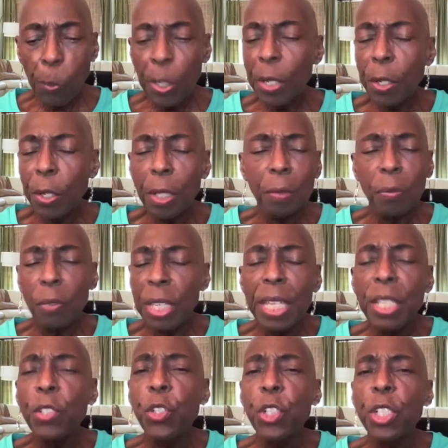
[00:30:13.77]
are
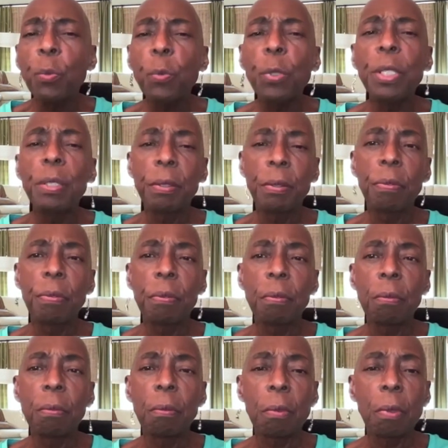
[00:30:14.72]
engaging with
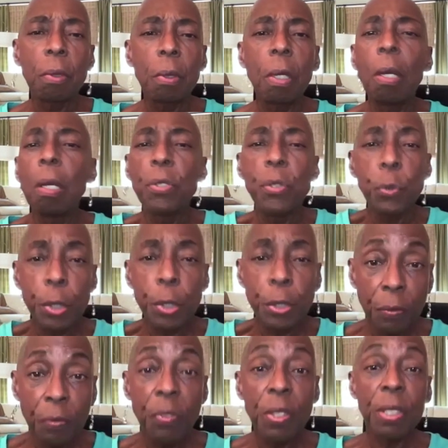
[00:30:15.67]
all
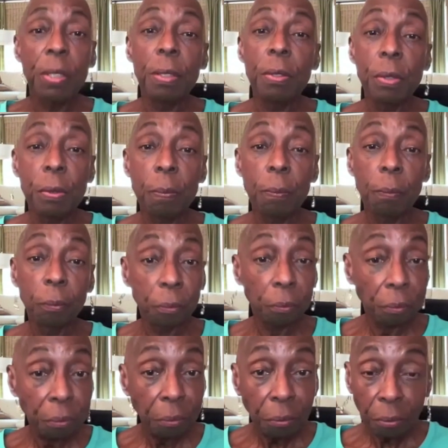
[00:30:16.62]
sorts of things
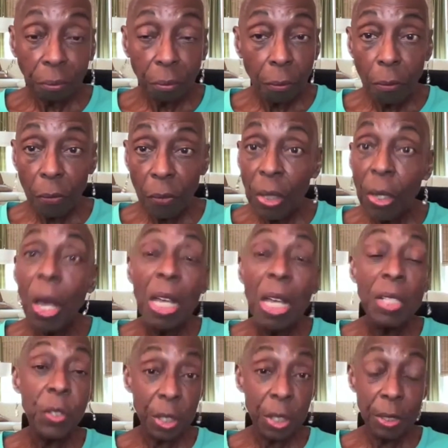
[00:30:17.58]

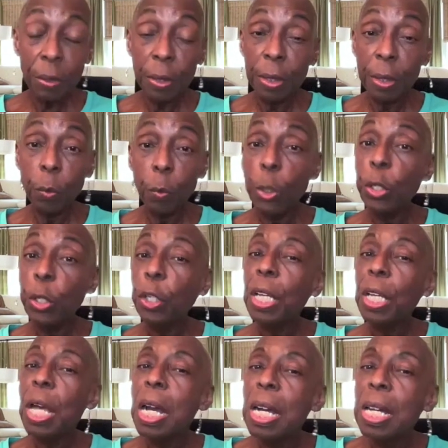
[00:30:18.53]
constantly. We are
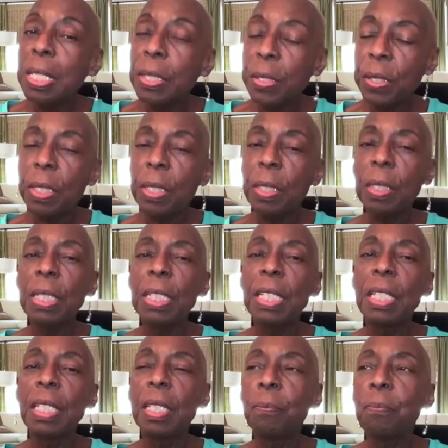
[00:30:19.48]

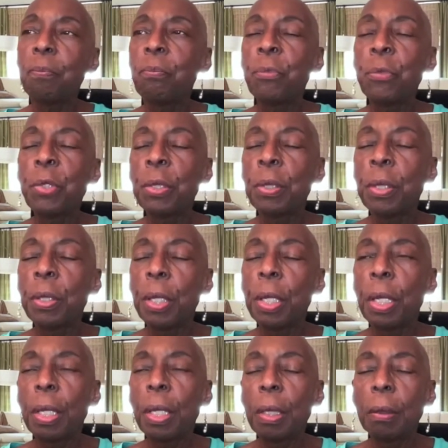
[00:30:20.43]
constantly
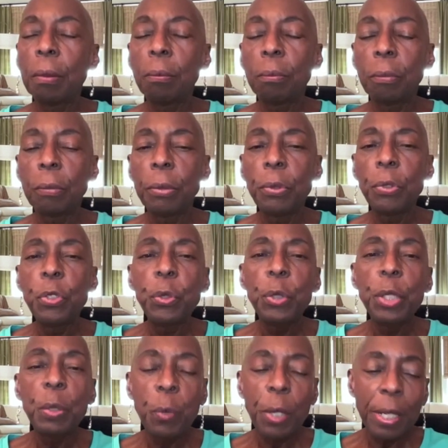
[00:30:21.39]

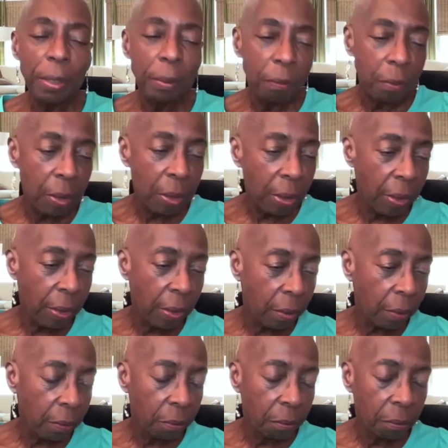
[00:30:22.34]
doing what
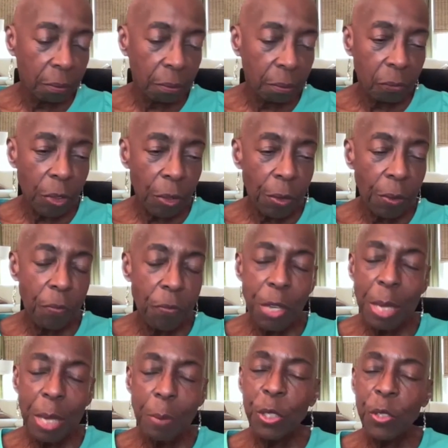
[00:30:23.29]
a
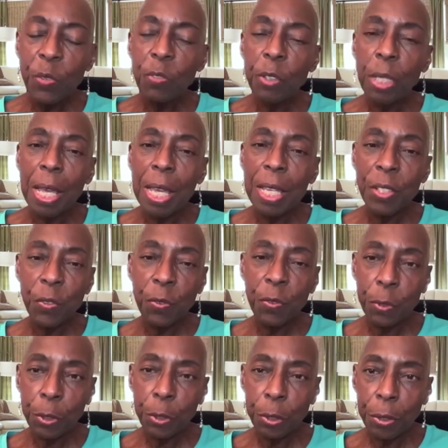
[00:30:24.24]
famous
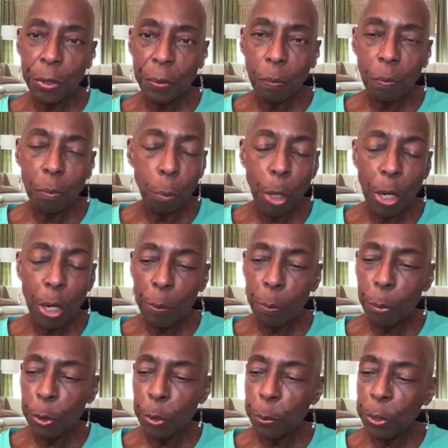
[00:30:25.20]
philosopher, Martin
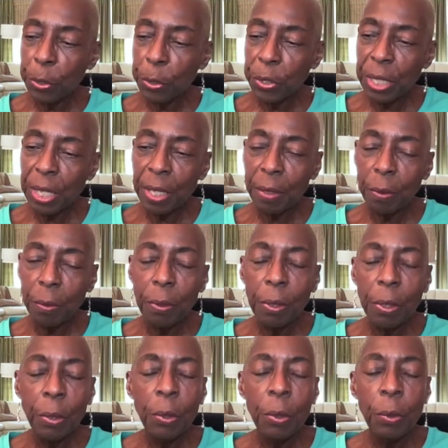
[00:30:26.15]
Buber, said,
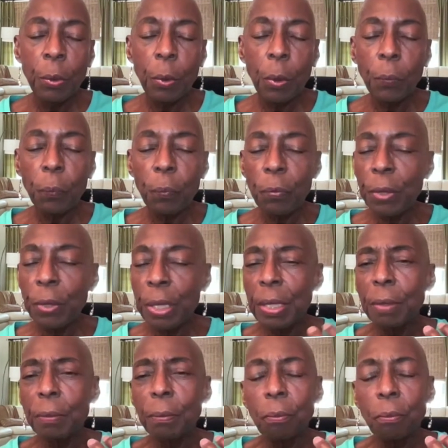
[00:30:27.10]

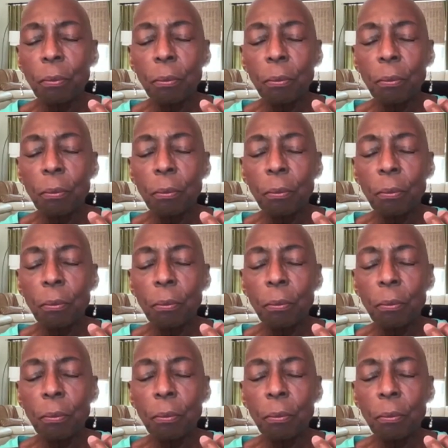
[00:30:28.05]
that